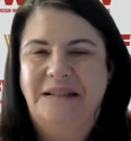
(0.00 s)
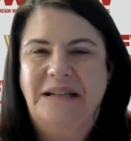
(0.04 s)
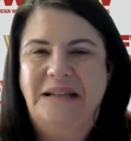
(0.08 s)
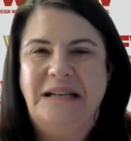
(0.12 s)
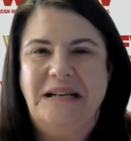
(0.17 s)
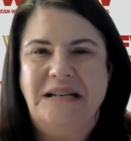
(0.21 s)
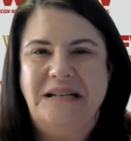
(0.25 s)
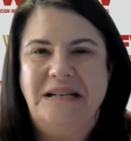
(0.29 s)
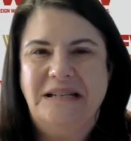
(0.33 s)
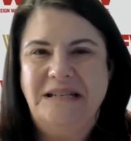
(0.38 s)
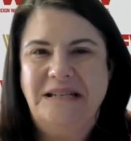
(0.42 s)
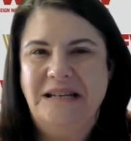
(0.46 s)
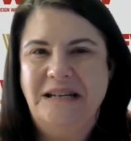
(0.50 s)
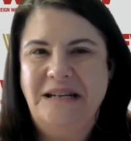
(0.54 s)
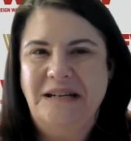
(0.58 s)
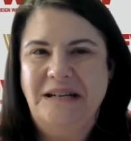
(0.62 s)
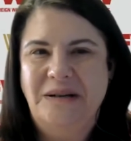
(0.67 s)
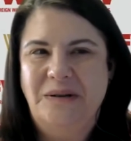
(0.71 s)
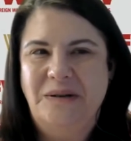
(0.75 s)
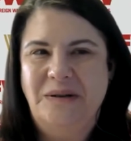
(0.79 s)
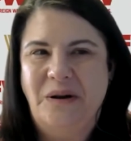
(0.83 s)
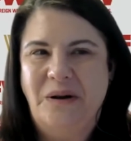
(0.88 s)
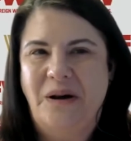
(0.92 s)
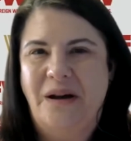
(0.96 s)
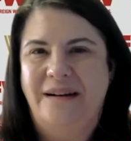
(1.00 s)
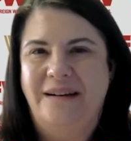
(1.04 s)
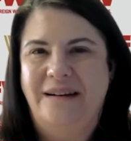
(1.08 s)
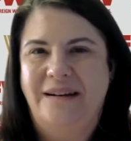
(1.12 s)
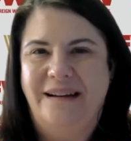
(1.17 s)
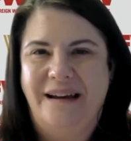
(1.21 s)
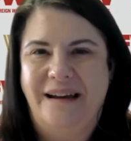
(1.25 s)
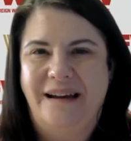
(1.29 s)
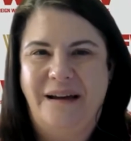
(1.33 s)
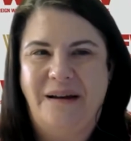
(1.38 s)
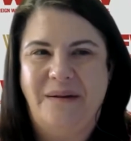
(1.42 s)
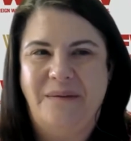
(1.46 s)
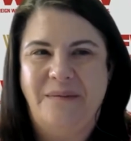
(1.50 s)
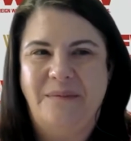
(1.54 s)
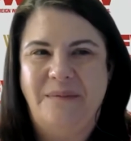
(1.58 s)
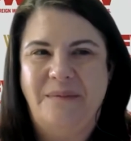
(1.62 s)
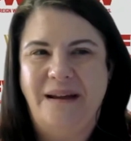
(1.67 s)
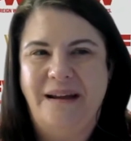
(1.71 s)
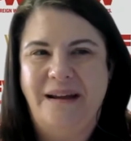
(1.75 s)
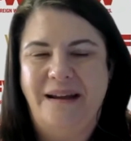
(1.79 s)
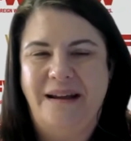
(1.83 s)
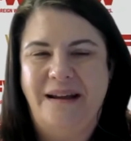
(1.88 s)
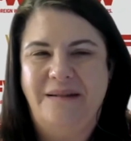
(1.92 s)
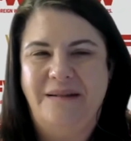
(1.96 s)
continued on
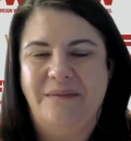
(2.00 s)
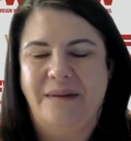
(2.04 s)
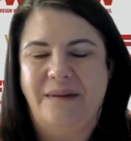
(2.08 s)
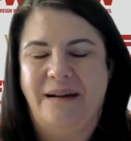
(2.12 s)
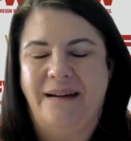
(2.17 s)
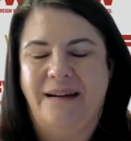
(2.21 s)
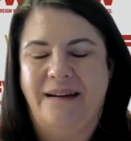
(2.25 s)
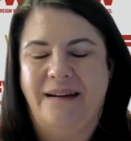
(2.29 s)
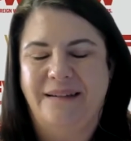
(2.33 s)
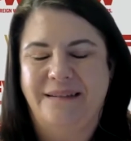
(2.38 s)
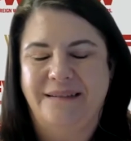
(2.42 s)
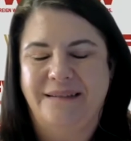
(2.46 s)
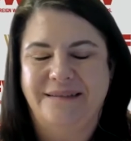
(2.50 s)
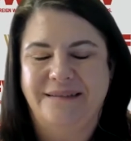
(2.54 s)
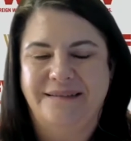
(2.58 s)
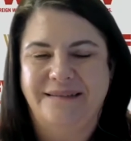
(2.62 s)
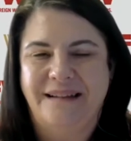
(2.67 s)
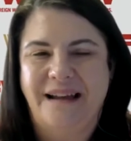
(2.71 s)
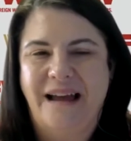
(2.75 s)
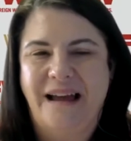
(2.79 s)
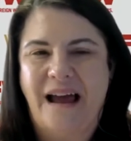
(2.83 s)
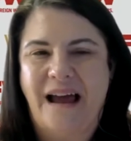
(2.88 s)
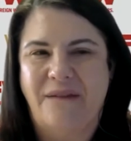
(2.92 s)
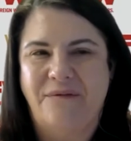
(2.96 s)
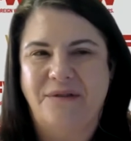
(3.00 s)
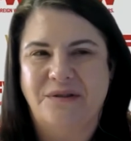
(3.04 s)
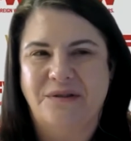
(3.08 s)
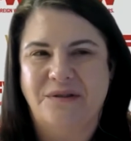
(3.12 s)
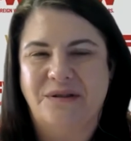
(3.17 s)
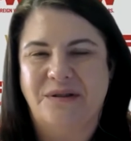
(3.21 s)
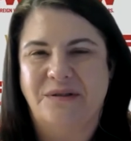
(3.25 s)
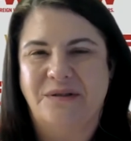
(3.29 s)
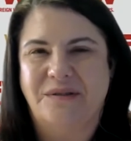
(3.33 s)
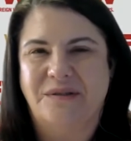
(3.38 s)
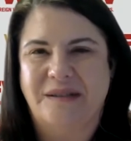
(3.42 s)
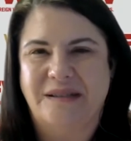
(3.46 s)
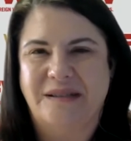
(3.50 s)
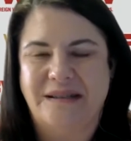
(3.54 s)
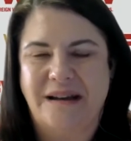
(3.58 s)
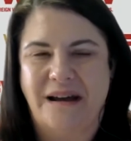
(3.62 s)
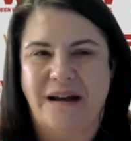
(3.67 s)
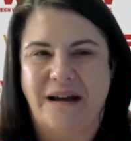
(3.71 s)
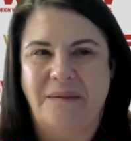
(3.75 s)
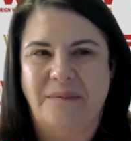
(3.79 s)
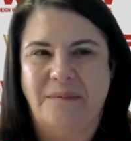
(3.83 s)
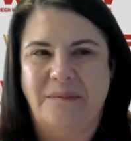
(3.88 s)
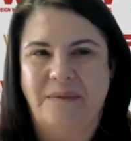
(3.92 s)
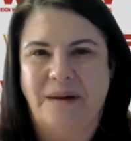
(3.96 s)
in my after service
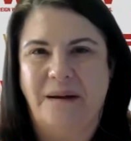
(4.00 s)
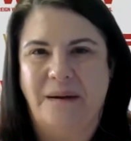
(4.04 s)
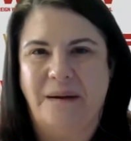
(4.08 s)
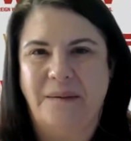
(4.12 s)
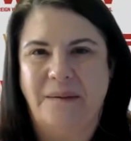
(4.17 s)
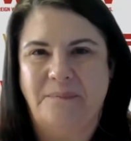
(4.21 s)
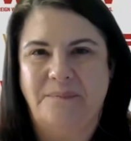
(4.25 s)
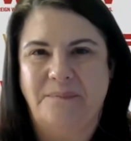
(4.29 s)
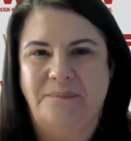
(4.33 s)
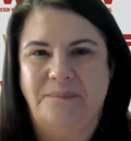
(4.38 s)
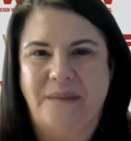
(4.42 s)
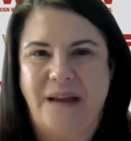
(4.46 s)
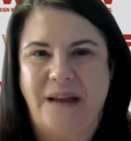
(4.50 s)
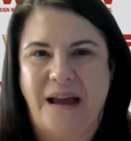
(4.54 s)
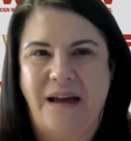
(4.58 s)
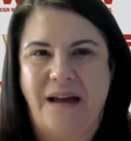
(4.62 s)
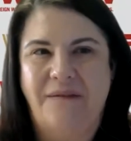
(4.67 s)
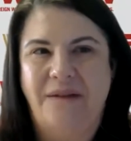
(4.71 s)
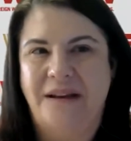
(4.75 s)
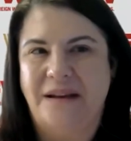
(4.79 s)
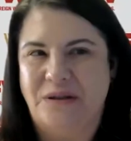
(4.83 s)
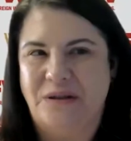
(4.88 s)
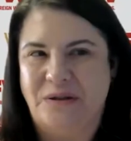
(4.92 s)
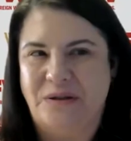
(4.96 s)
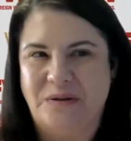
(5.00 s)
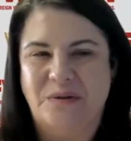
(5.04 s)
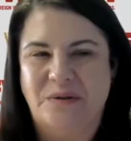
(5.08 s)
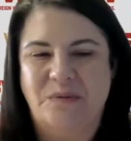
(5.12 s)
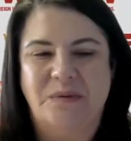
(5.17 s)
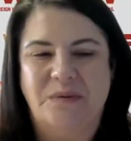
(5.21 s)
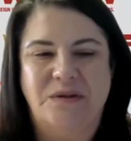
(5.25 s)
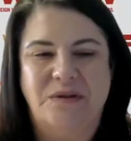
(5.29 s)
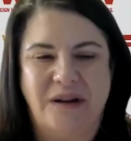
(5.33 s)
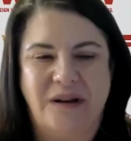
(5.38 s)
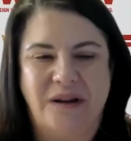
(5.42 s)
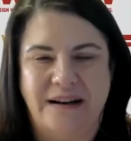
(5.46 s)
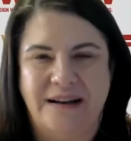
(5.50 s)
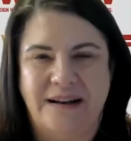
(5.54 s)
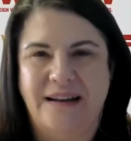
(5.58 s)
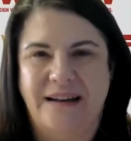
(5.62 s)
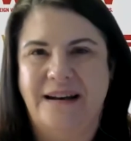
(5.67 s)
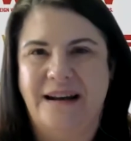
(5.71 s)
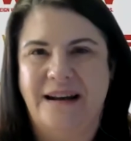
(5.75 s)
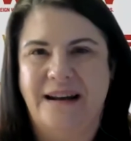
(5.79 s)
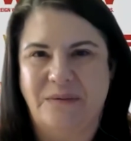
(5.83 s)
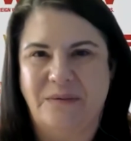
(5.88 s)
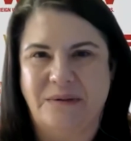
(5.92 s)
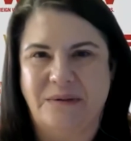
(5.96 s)
time, having issues with trying to
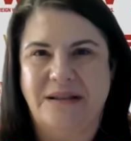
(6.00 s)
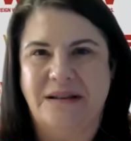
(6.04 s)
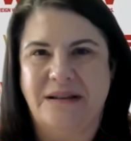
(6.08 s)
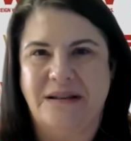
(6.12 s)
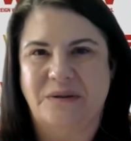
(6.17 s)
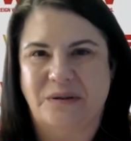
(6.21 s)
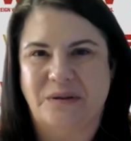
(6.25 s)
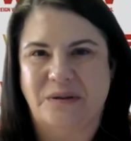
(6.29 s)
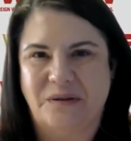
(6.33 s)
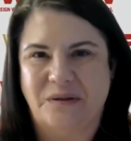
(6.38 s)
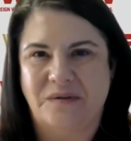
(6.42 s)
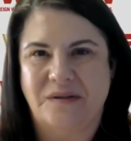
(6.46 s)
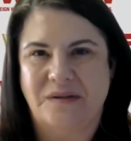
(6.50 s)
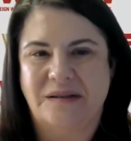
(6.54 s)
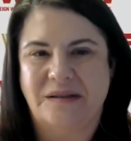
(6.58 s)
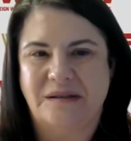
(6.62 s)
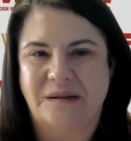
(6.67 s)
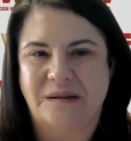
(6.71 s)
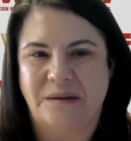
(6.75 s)
connect with dental services